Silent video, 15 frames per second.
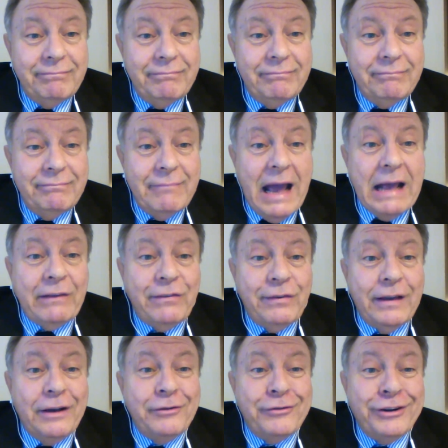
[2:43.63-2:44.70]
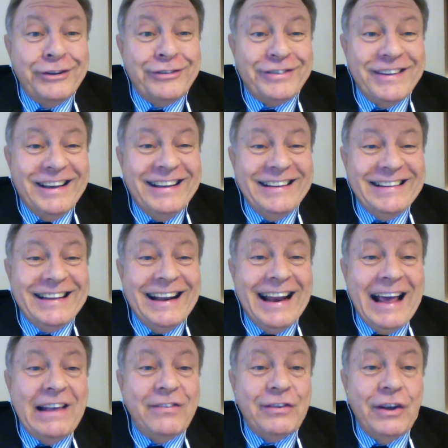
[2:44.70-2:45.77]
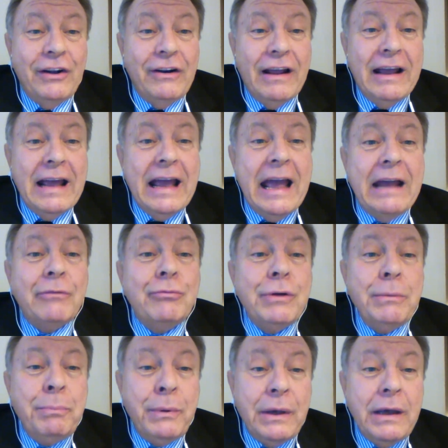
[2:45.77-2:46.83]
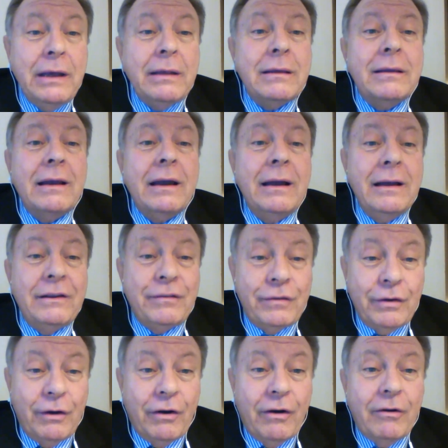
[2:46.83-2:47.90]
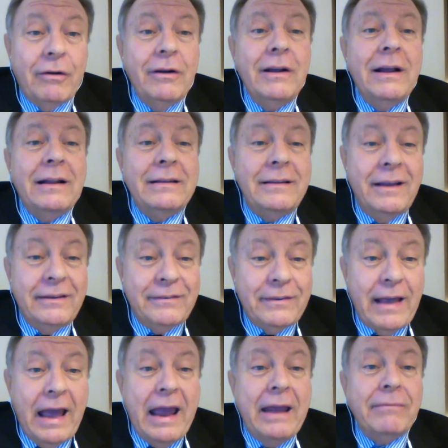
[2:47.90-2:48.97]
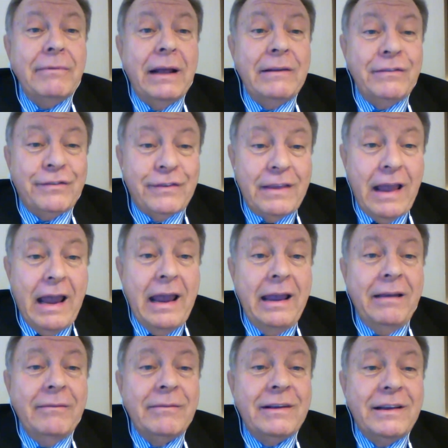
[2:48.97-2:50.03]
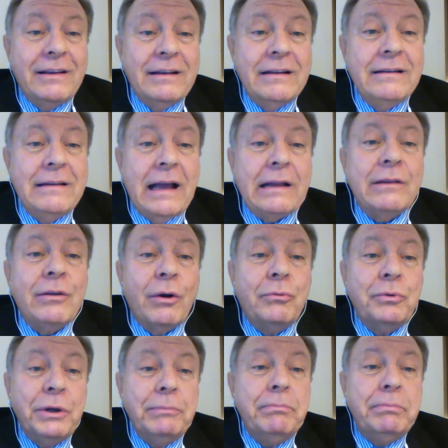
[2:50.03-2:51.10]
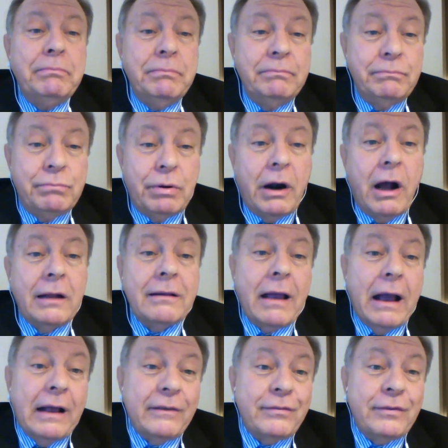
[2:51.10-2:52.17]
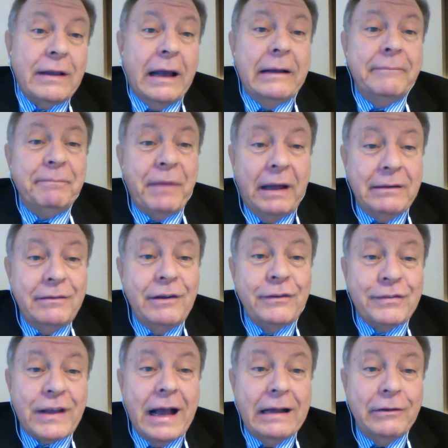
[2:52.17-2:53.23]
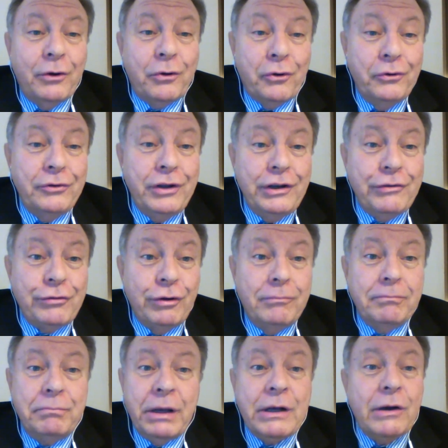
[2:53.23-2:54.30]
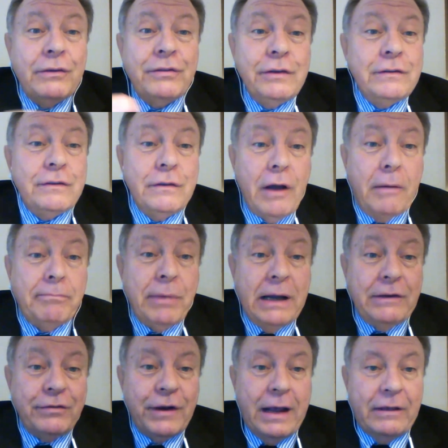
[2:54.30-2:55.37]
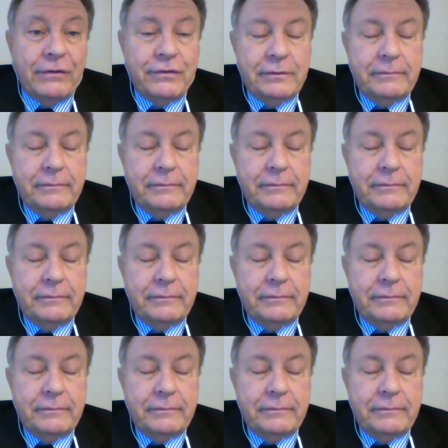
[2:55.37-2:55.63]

messages, the lesson, and repeat so the same and stay that we brought us at this kind of condition, because it's not by chance.